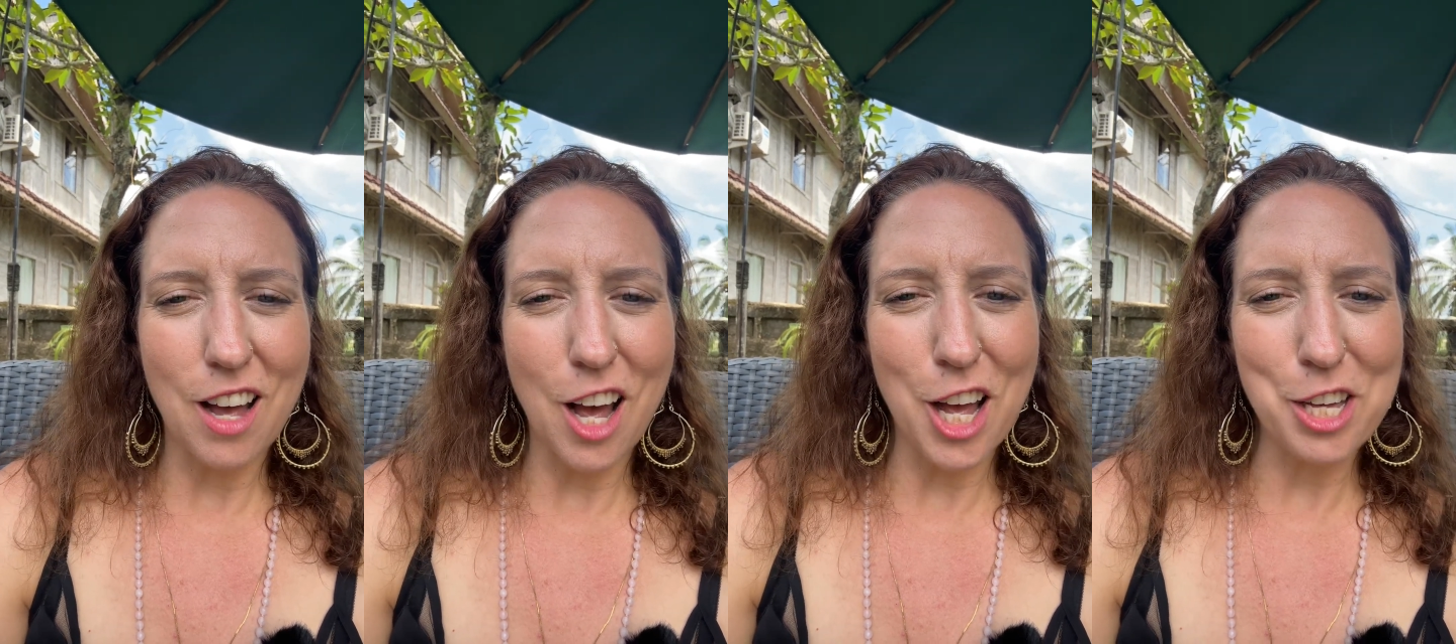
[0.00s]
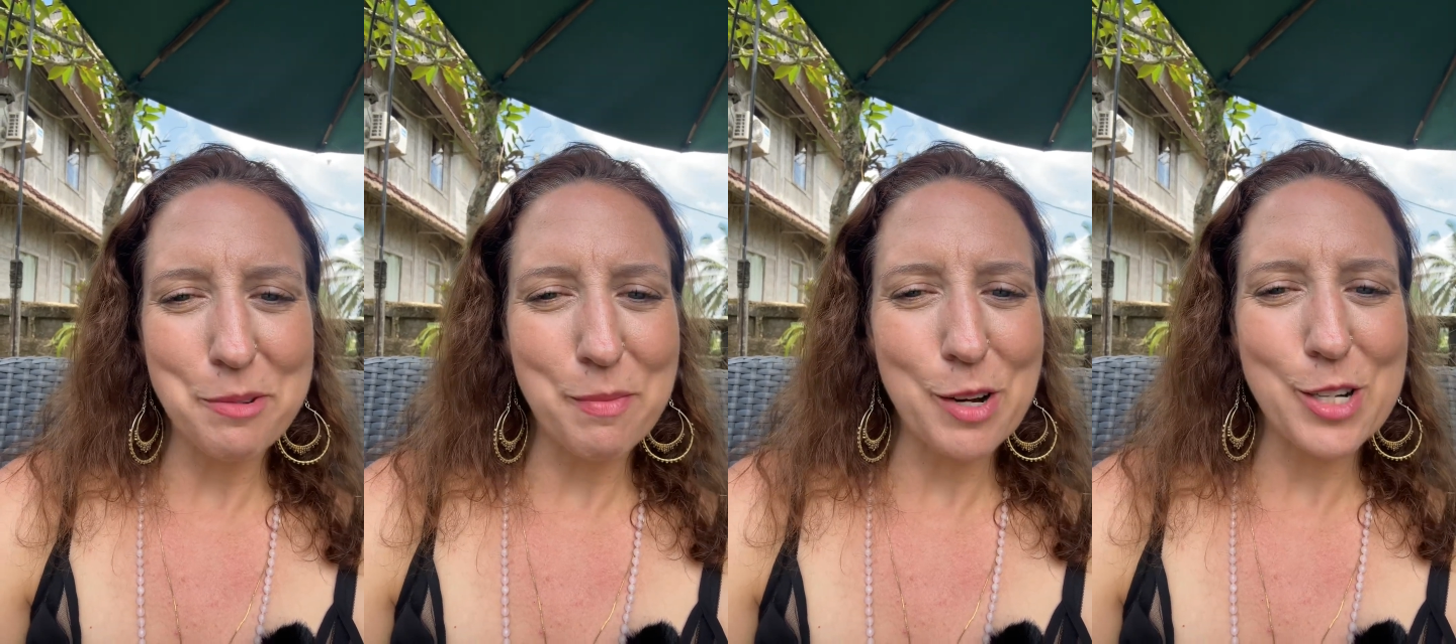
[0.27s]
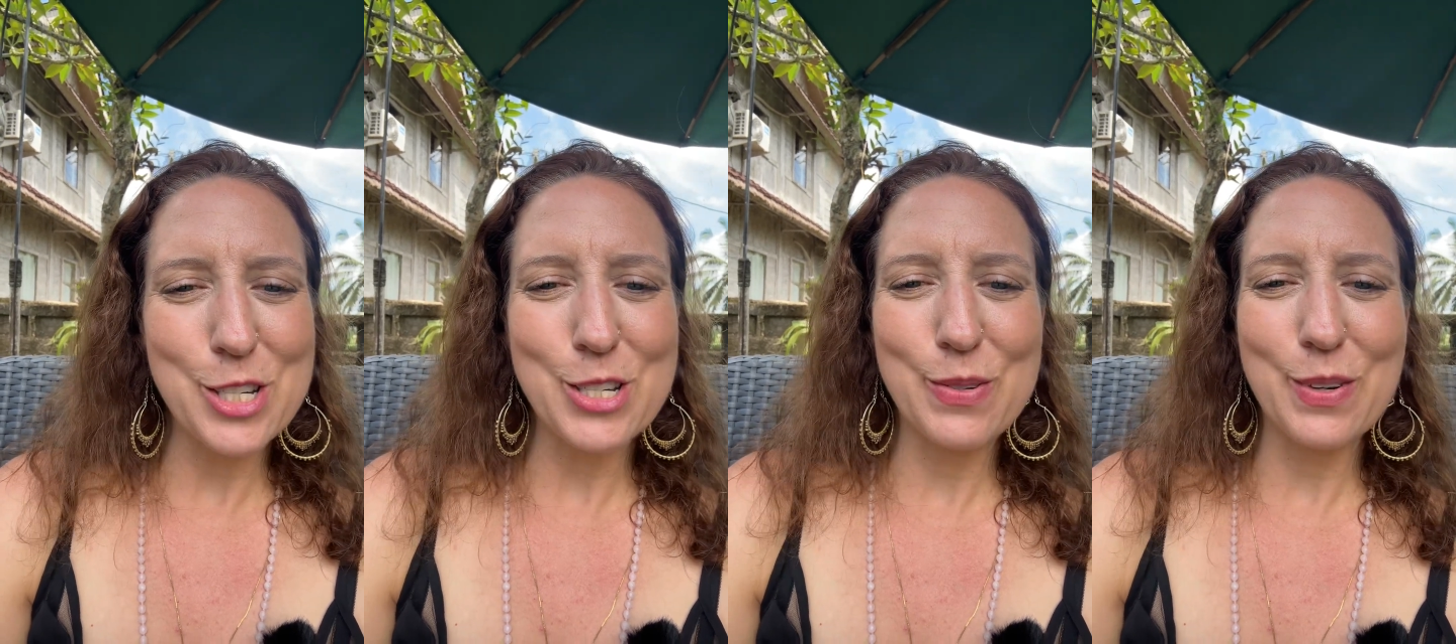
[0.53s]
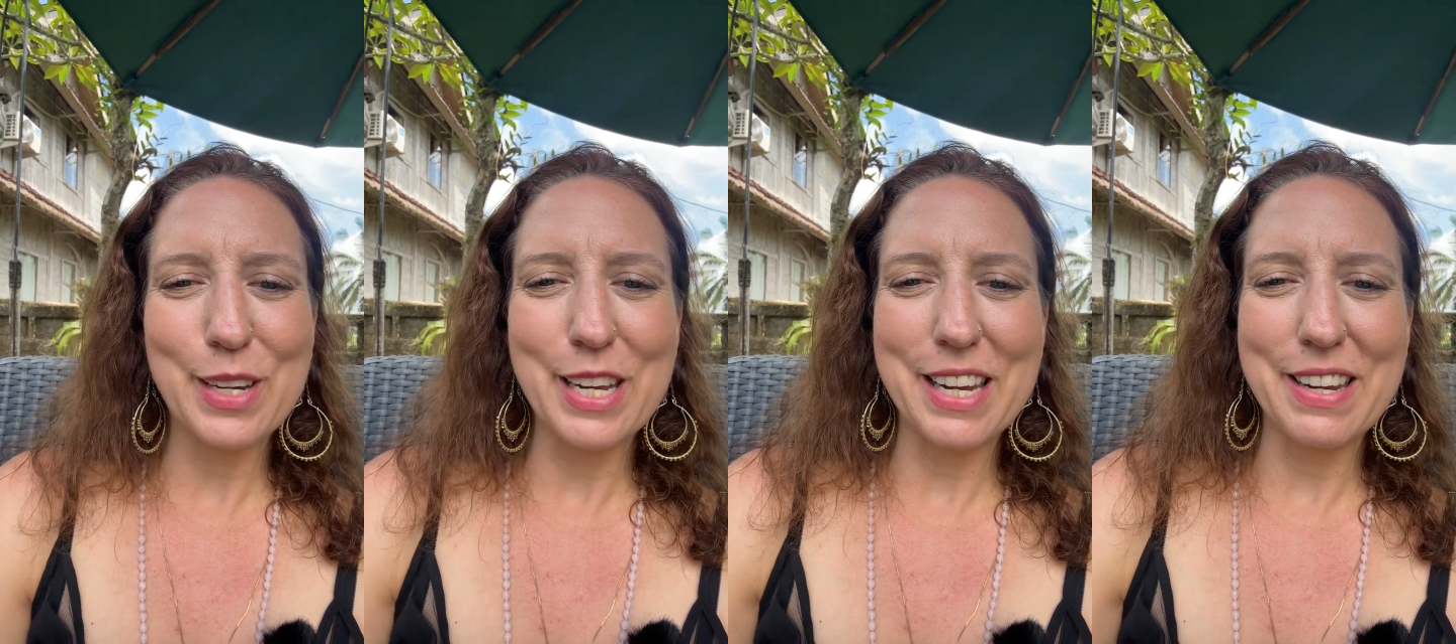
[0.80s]
on March
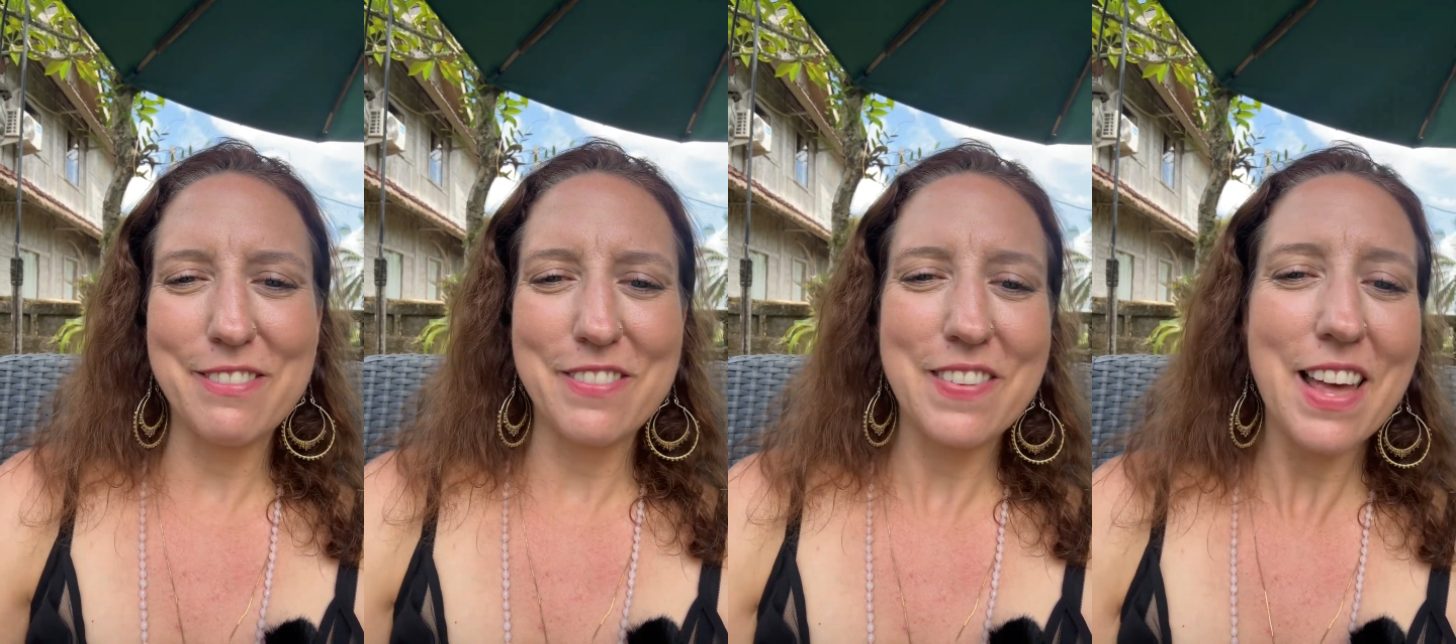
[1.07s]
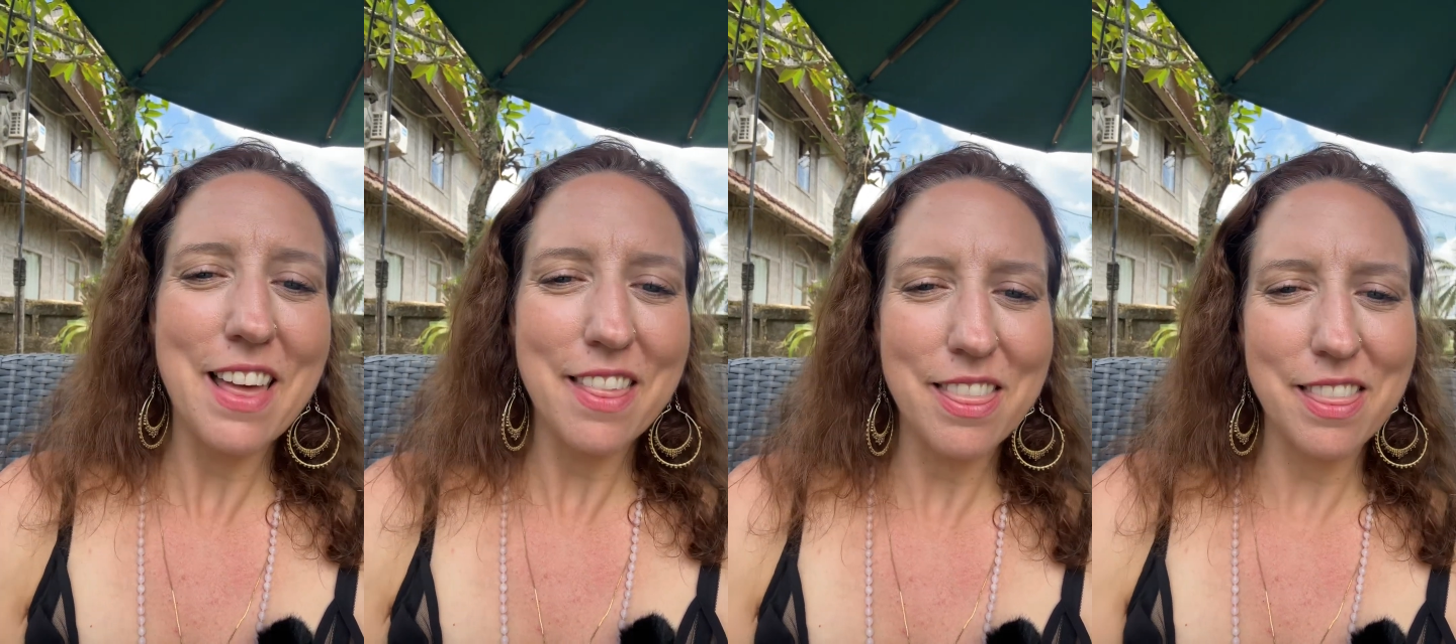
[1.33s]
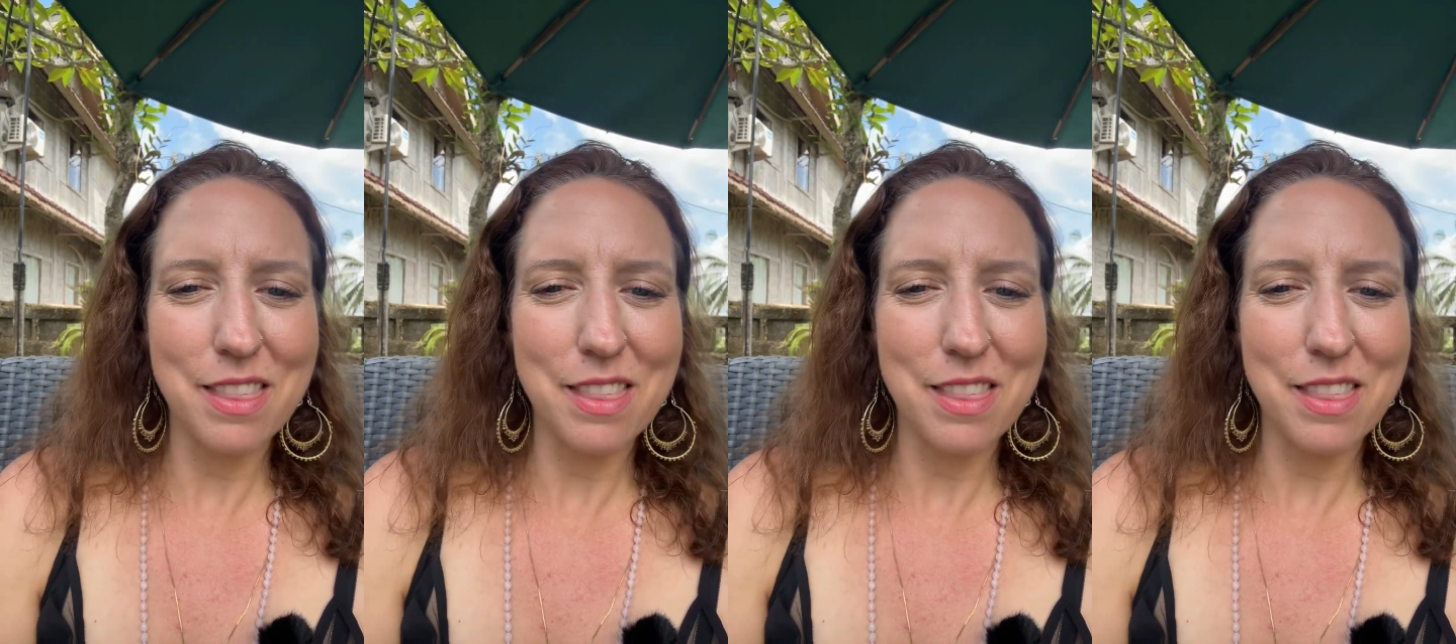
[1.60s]
25th